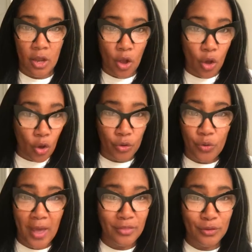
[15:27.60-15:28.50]
All you
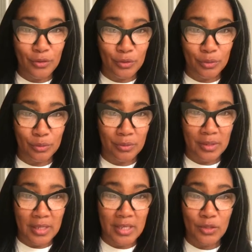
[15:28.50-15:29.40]
have to do
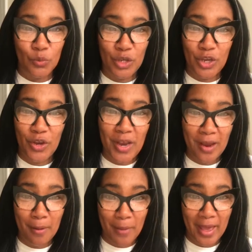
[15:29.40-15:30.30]
is wear your
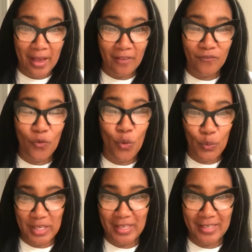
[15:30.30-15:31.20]
hair back for a
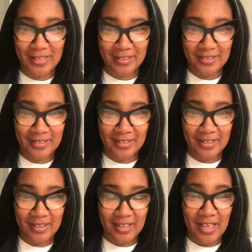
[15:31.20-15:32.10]
week
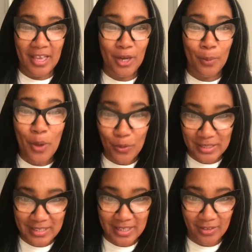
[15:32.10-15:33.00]
in a
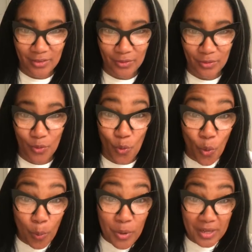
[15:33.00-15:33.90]
ponytail, or
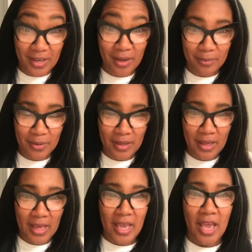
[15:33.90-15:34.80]
put it up,
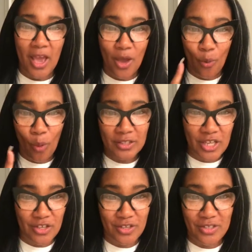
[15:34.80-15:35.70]
and watch how
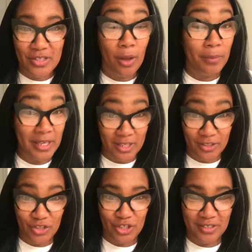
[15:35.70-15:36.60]
your scalp
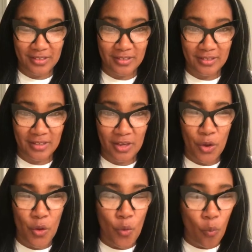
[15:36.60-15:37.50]
itch.
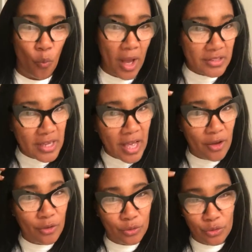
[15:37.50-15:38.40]
Watch
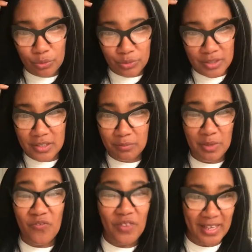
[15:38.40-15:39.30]
how you just be
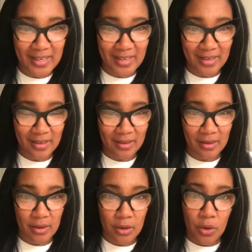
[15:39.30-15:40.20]
flaking
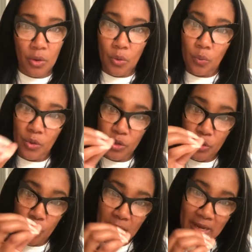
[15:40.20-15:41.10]
when you
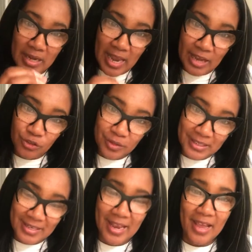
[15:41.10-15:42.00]
wear it naturally
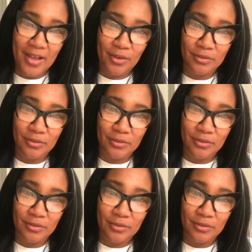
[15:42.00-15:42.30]
down.